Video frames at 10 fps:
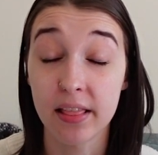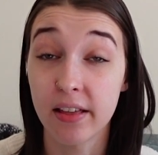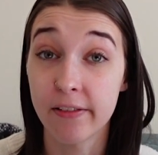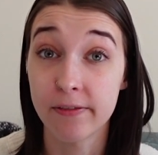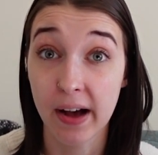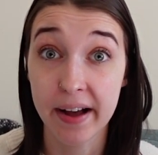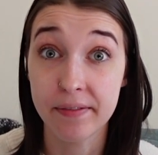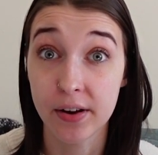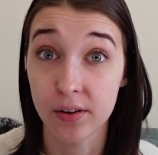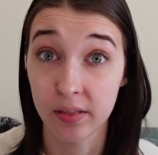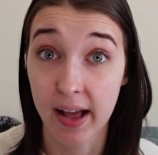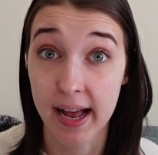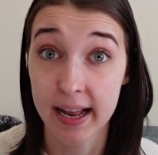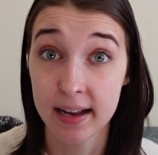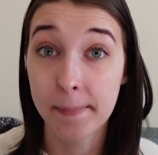The 5-Year
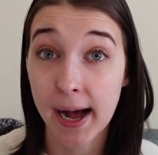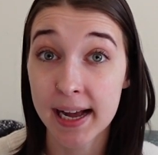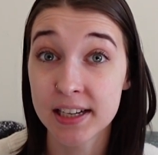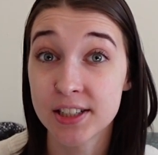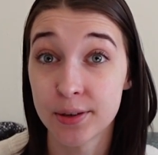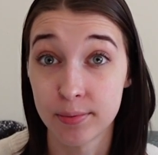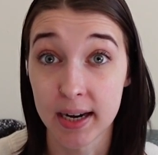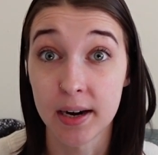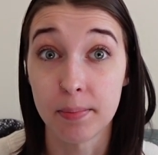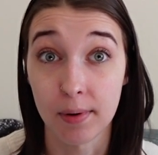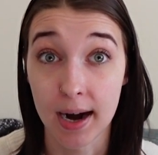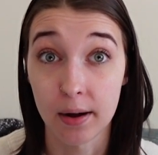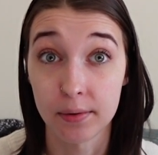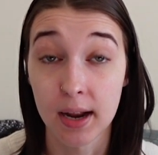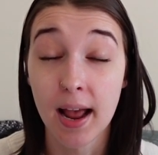Lie by Serena Brown,